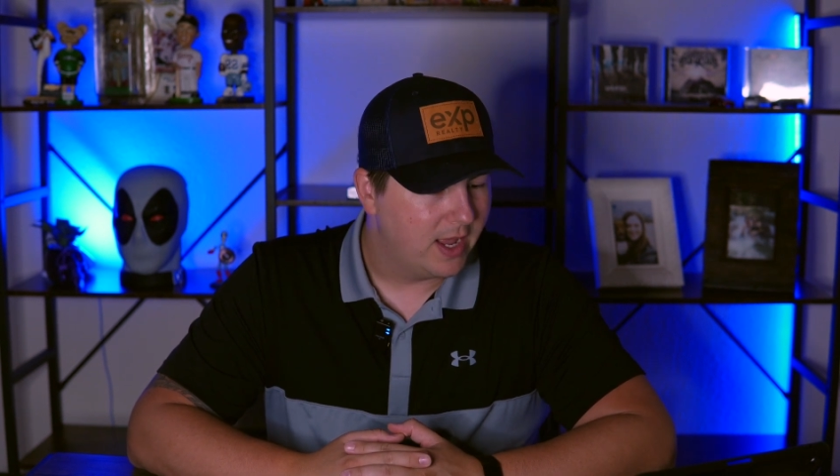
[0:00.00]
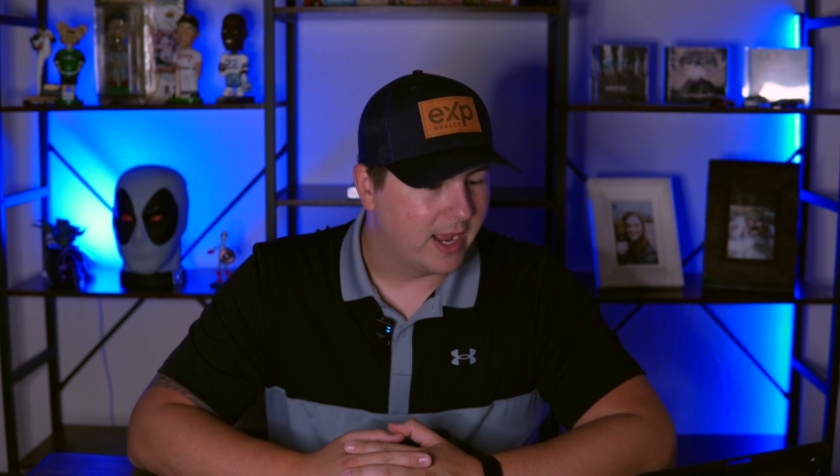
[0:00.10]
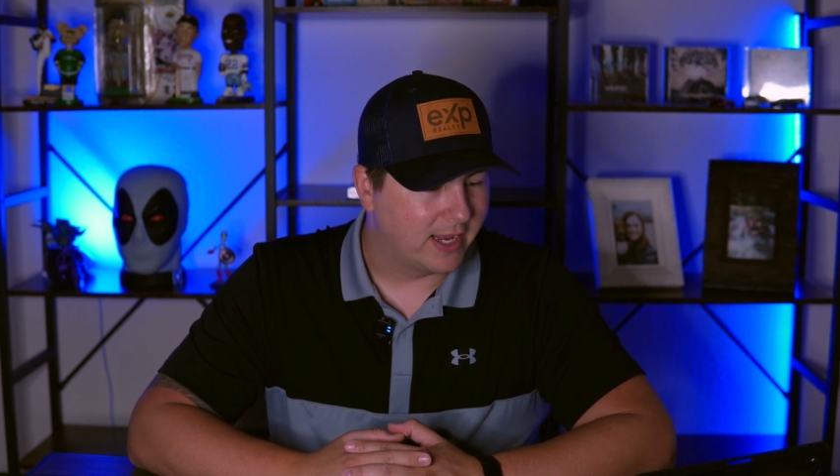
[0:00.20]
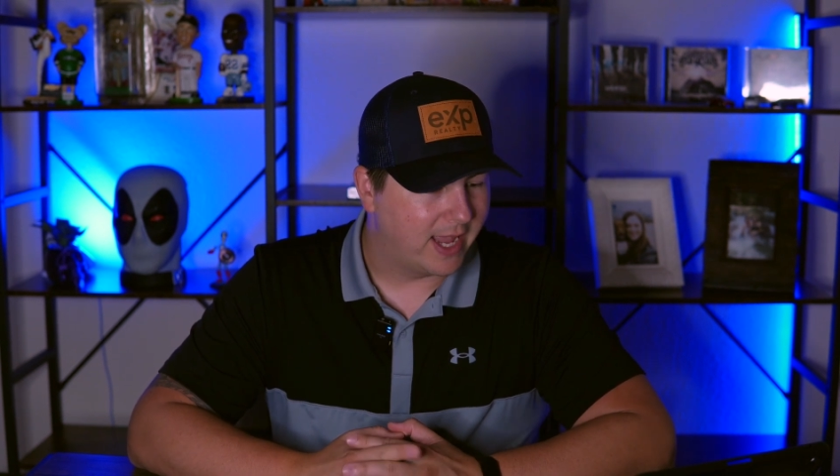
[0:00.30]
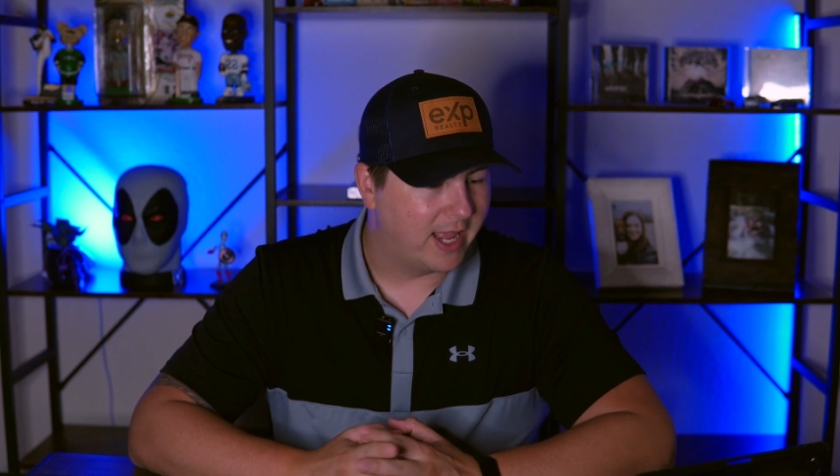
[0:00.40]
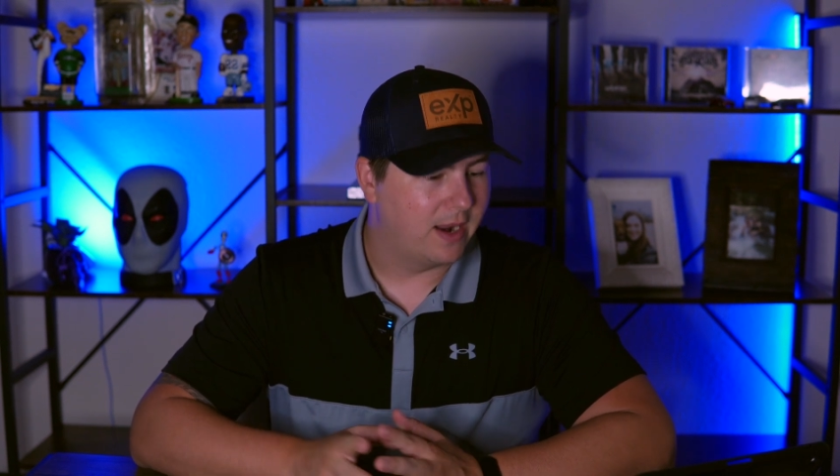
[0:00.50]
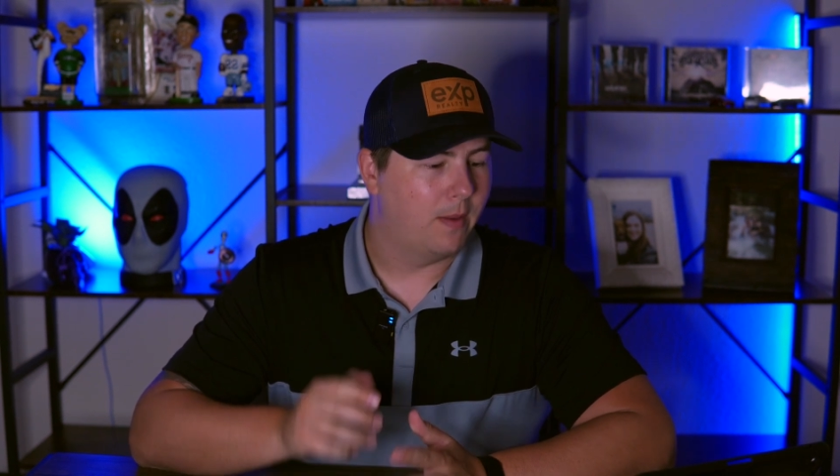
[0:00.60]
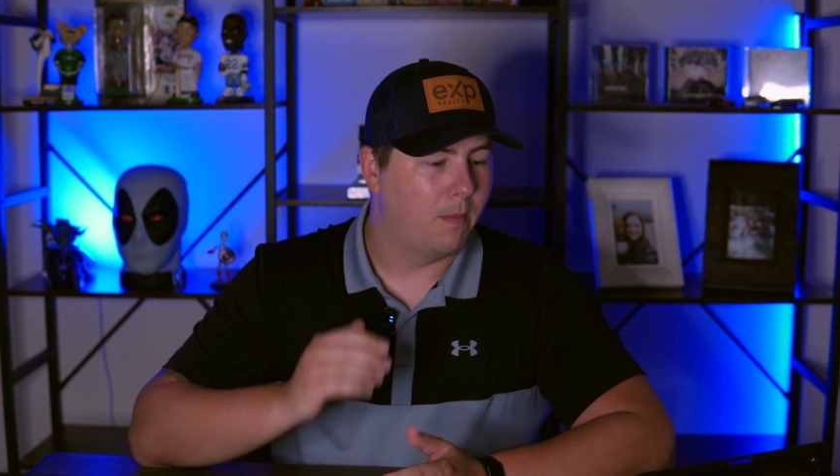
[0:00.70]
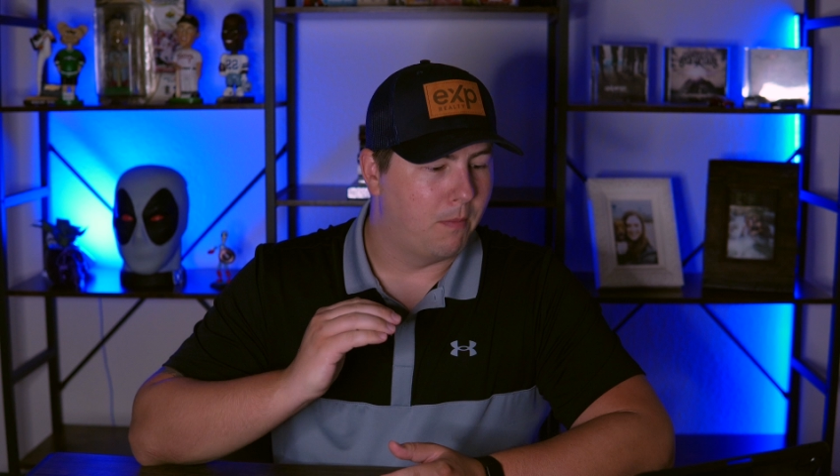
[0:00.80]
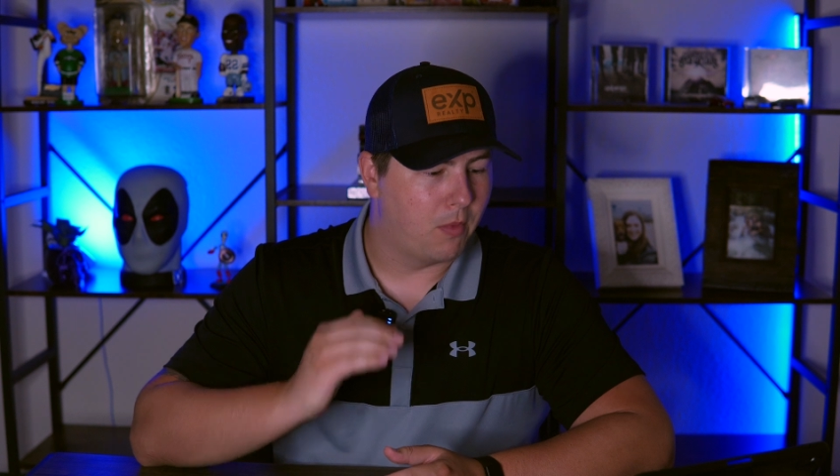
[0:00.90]

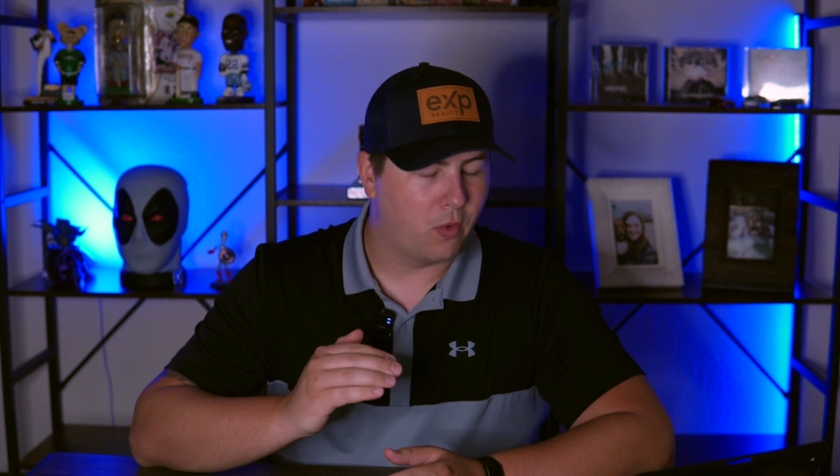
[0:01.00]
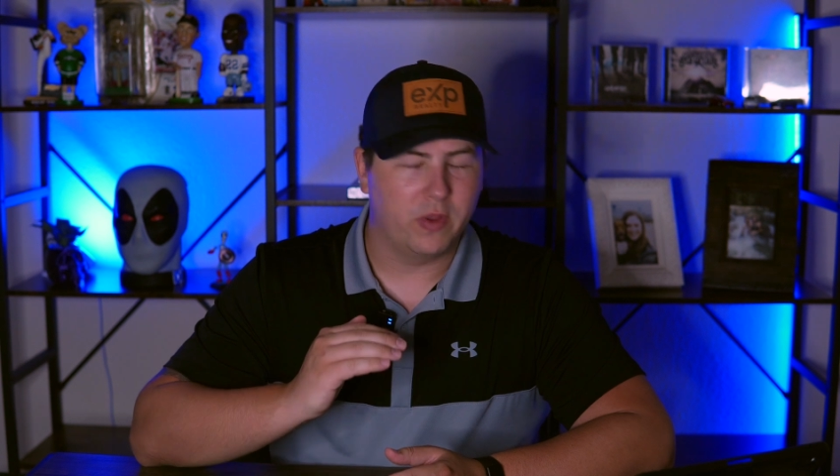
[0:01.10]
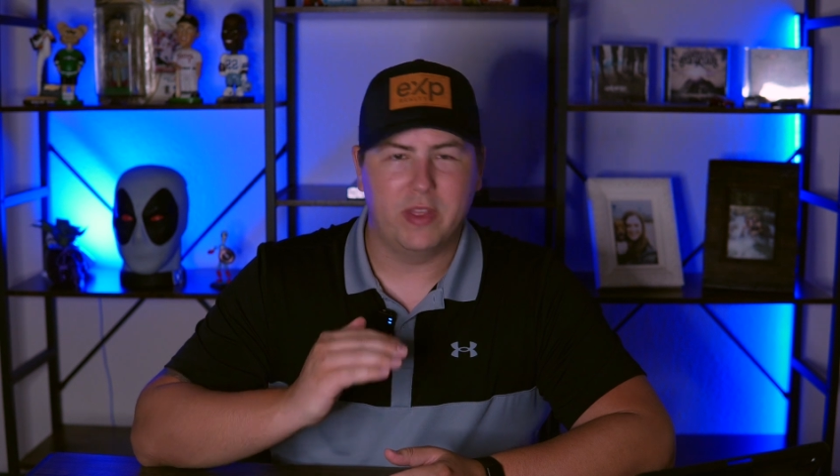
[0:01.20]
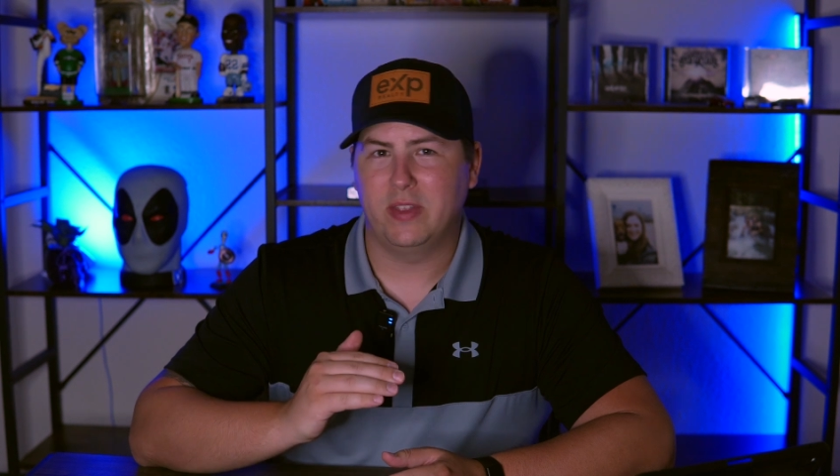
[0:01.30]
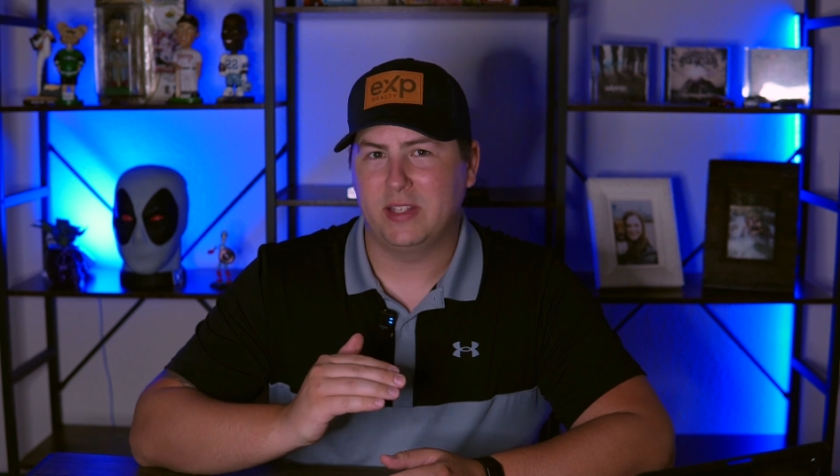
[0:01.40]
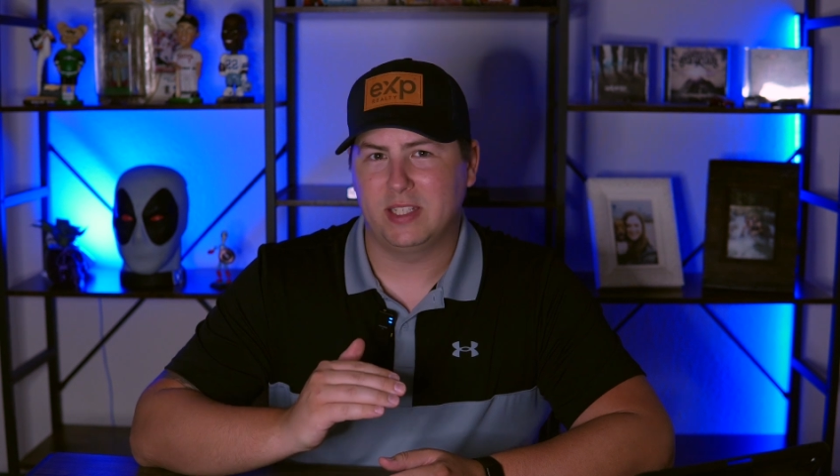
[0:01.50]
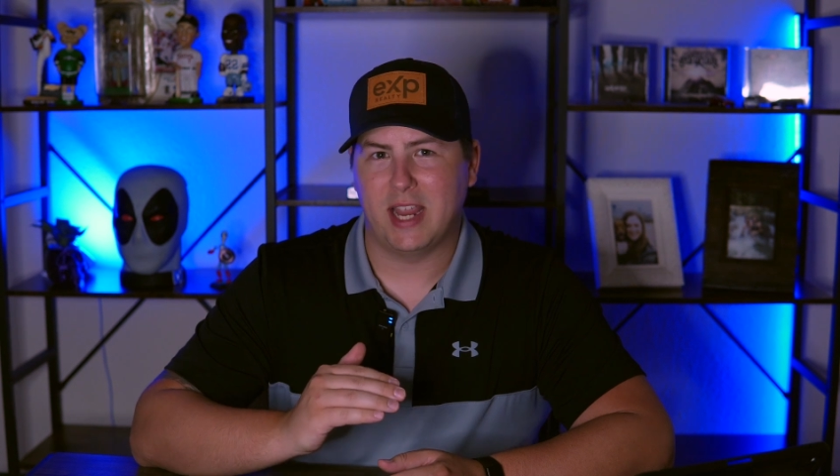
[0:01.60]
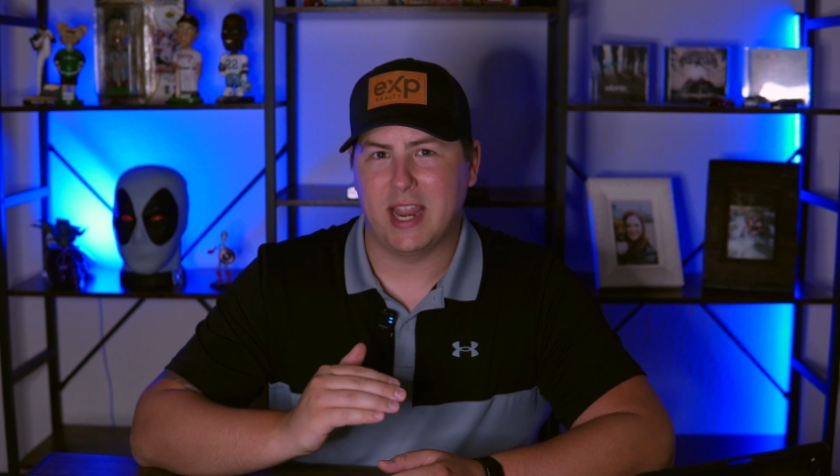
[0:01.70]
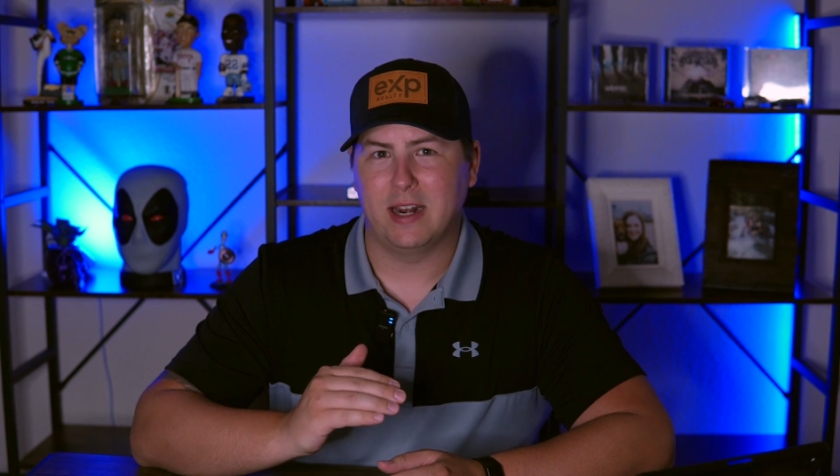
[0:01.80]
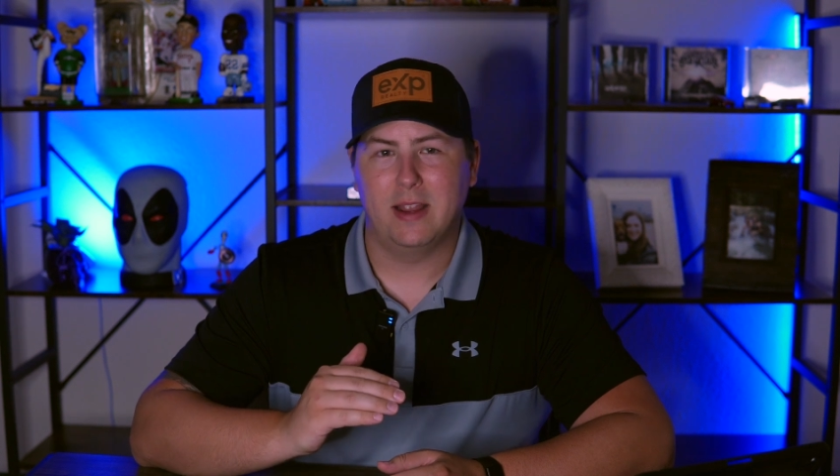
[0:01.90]
Again, more than the
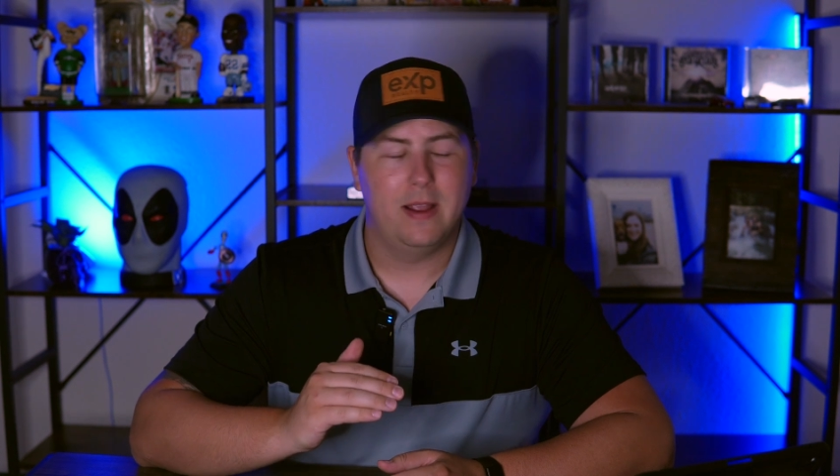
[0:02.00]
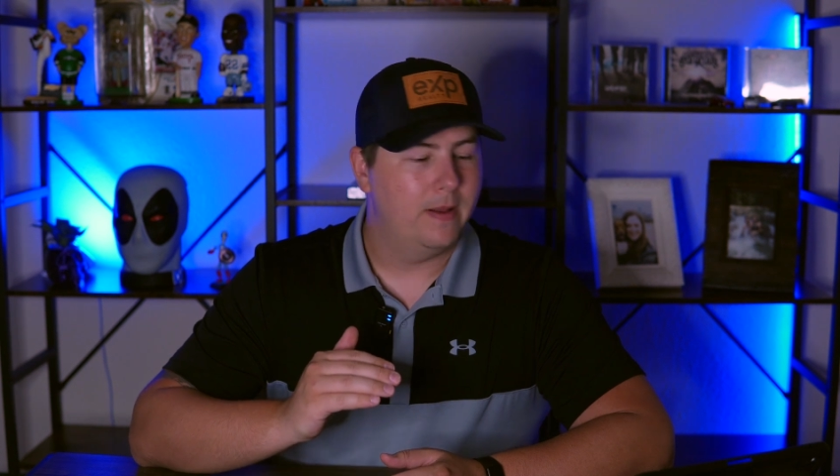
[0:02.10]
state,